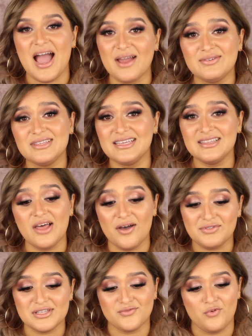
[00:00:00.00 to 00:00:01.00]
I really
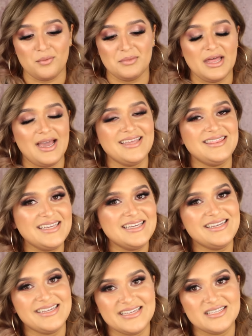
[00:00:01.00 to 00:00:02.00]
love this formula. I think
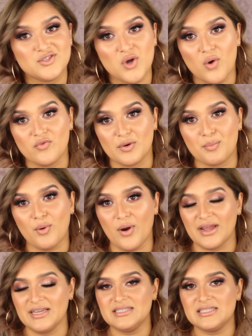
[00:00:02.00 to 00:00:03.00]
it is
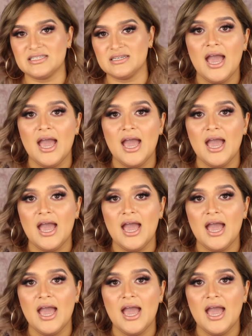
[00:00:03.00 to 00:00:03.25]
overpriced.